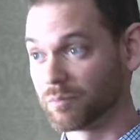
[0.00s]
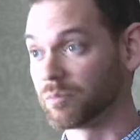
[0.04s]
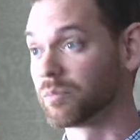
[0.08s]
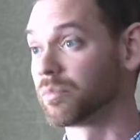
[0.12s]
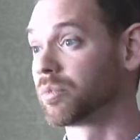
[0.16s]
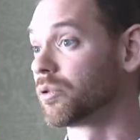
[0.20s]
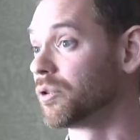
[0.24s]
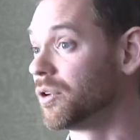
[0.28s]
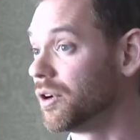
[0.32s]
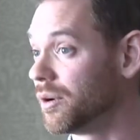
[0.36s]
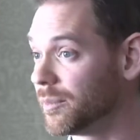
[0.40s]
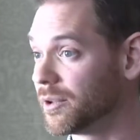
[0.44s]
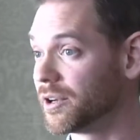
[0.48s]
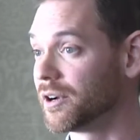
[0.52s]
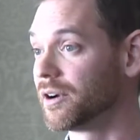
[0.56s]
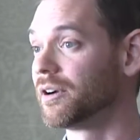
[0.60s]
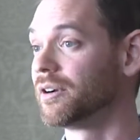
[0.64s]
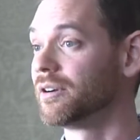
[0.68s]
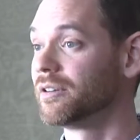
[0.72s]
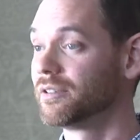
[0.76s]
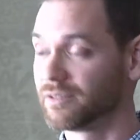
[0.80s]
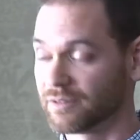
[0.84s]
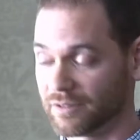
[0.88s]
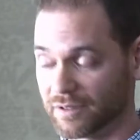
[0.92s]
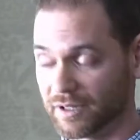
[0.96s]

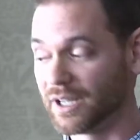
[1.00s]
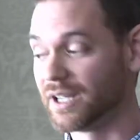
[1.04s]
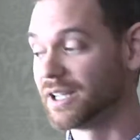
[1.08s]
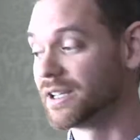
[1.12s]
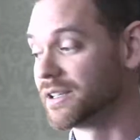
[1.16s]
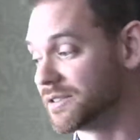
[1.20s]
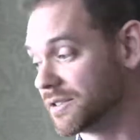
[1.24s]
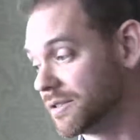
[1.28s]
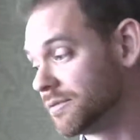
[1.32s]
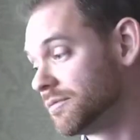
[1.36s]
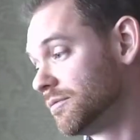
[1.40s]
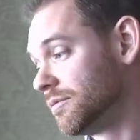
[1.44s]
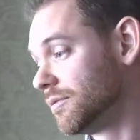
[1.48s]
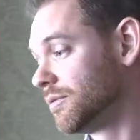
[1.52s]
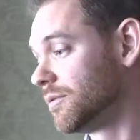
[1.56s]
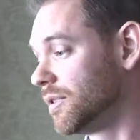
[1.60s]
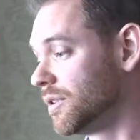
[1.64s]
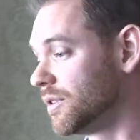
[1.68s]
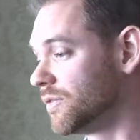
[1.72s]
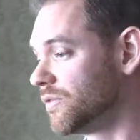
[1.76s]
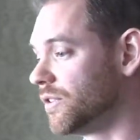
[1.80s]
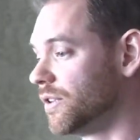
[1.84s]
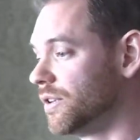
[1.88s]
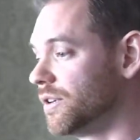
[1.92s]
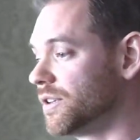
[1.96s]
perimeter is
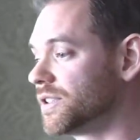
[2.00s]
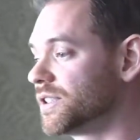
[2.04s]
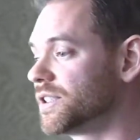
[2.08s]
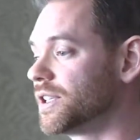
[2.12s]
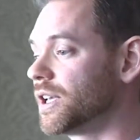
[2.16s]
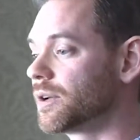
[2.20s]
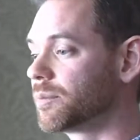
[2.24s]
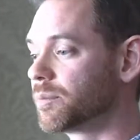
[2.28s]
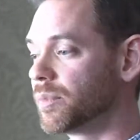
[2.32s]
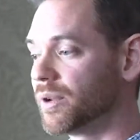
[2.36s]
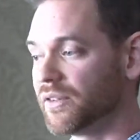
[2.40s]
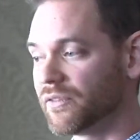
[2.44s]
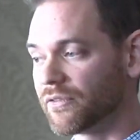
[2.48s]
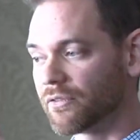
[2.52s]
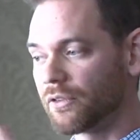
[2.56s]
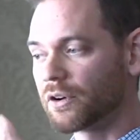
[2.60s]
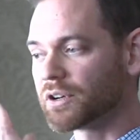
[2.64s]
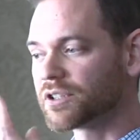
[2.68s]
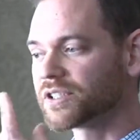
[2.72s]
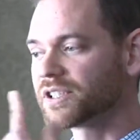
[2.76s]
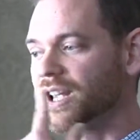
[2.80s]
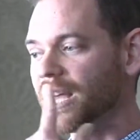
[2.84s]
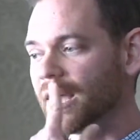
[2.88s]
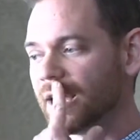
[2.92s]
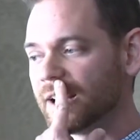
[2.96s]
feeling sick. But
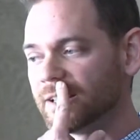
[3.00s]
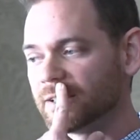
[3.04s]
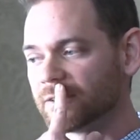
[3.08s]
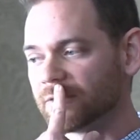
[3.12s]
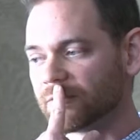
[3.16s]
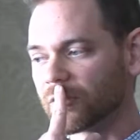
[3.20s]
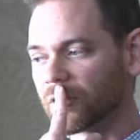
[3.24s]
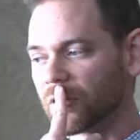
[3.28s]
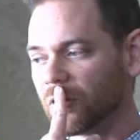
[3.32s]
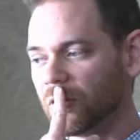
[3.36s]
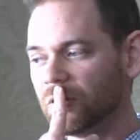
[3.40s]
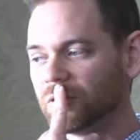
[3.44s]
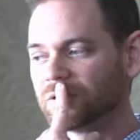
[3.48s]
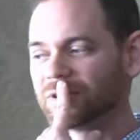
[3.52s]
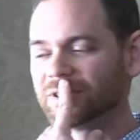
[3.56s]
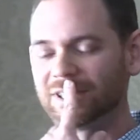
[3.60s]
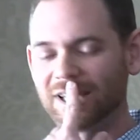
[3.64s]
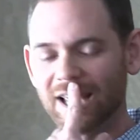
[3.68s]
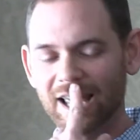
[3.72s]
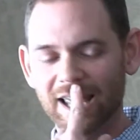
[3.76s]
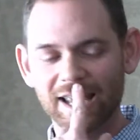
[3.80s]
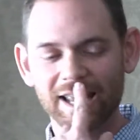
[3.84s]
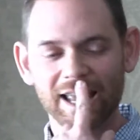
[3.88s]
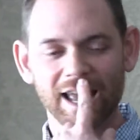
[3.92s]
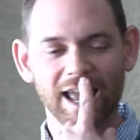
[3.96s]
first signs of a cold,
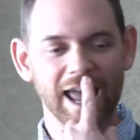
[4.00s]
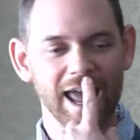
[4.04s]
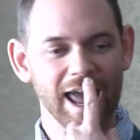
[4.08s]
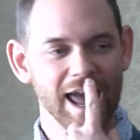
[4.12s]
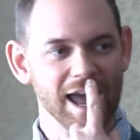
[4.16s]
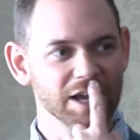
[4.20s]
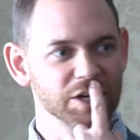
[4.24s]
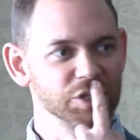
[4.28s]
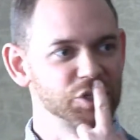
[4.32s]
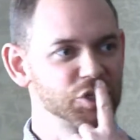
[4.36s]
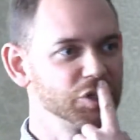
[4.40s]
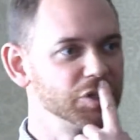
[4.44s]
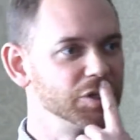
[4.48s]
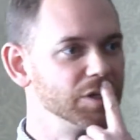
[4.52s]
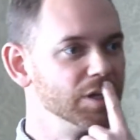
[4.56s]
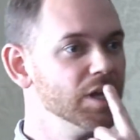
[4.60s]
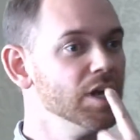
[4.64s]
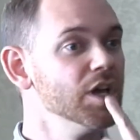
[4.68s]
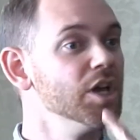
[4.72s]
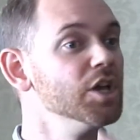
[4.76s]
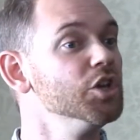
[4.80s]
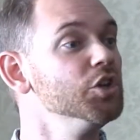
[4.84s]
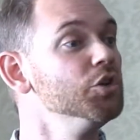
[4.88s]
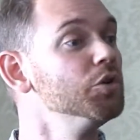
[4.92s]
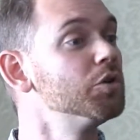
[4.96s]
take action.
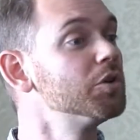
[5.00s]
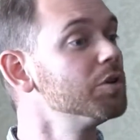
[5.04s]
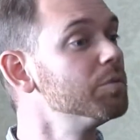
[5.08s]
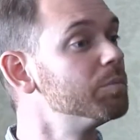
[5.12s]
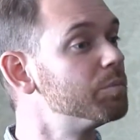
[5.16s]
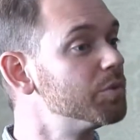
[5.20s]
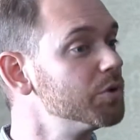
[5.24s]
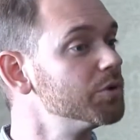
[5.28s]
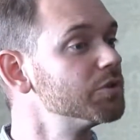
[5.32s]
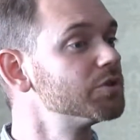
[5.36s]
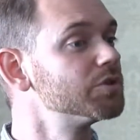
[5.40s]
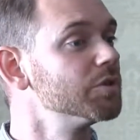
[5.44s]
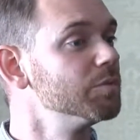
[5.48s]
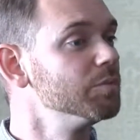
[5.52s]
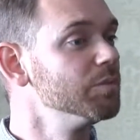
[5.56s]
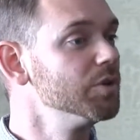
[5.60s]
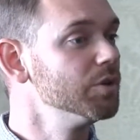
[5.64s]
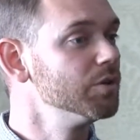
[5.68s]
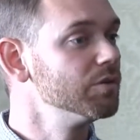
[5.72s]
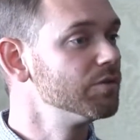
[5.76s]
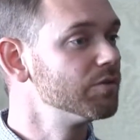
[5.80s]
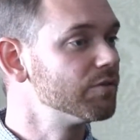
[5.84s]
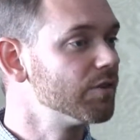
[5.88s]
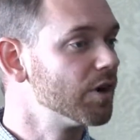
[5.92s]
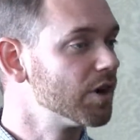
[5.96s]
You can boost
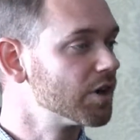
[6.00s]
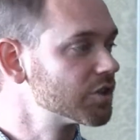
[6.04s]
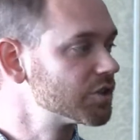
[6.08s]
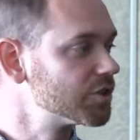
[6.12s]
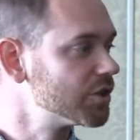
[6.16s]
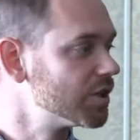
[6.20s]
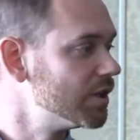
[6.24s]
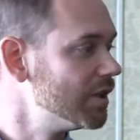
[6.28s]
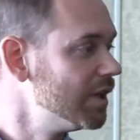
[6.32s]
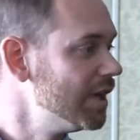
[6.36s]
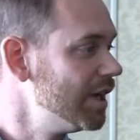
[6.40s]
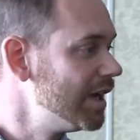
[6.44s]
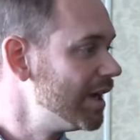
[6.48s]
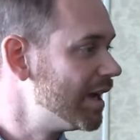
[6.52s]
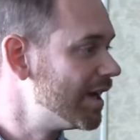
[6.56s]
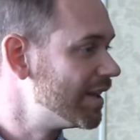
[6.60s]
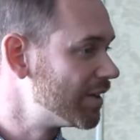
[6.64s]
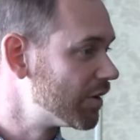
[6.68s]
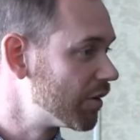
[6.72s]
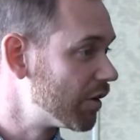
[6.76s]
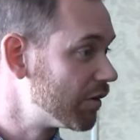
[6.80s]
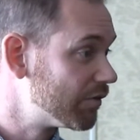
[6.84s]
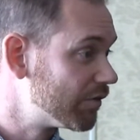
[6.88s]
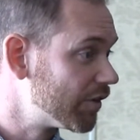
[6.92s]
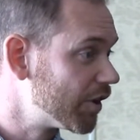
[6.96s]
immune function, and
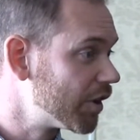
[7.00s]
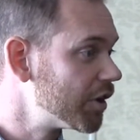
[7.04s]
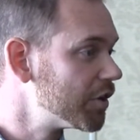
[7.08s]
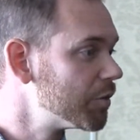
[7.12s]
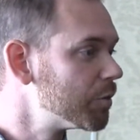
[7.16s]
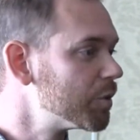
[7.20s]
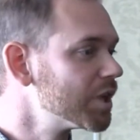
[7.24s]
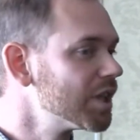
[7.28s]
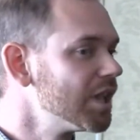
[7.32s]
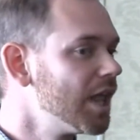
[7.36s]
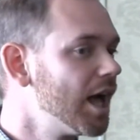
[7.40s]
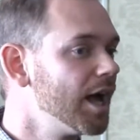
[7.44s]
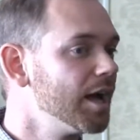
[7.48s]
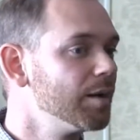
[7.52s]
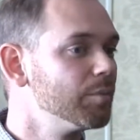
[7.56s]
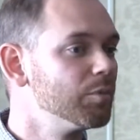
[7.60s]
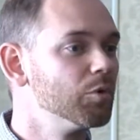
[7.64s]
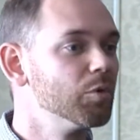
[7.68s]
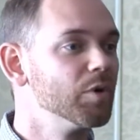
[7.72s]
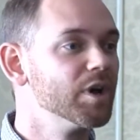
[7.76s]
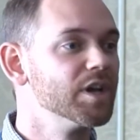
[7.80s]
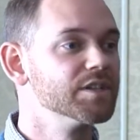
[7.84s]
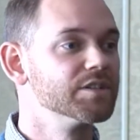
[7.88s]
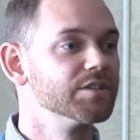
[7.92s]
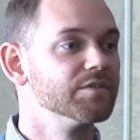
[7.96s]
there are very reliable
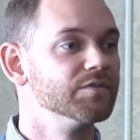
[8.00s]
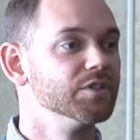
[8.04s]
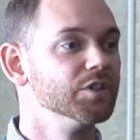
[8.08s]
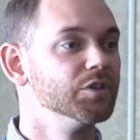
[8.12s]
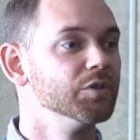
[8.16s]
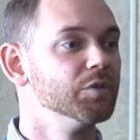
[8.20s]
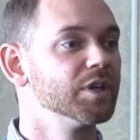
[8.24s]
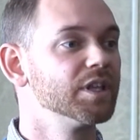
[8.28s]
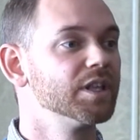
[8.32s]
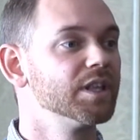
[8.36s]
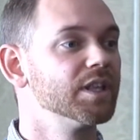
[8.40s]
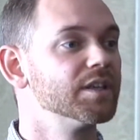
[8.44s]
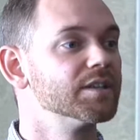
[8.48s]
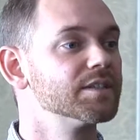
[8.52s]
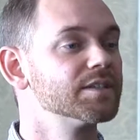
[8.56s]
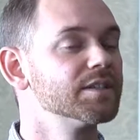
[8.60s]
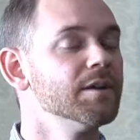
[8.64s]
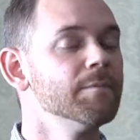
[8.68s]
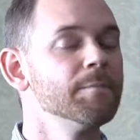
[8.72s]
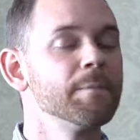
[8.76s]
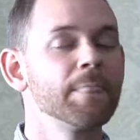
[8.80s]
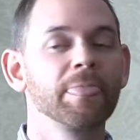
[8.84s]
ways of doing this.